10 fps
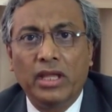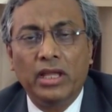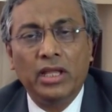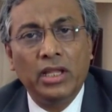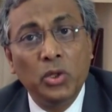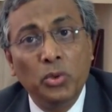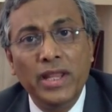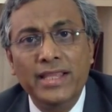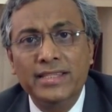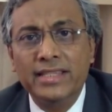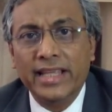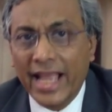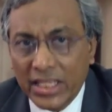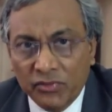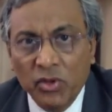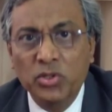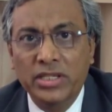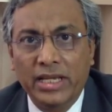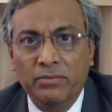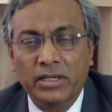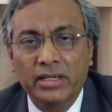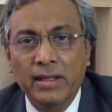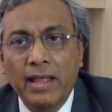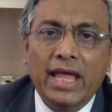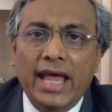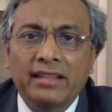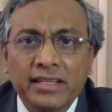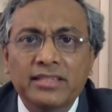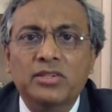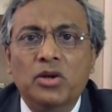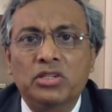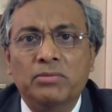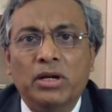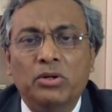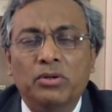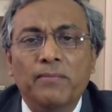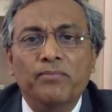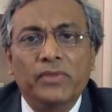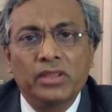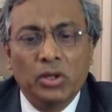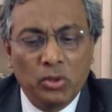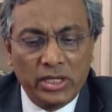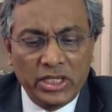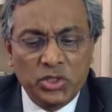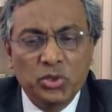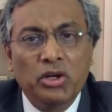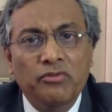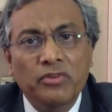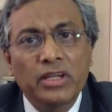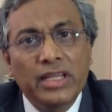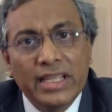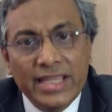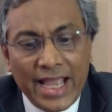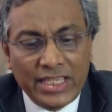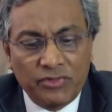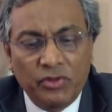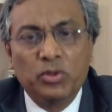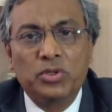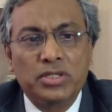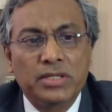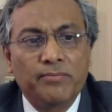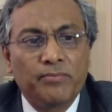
known as the cash flow statement, and this talks about the whole issue of cash flows.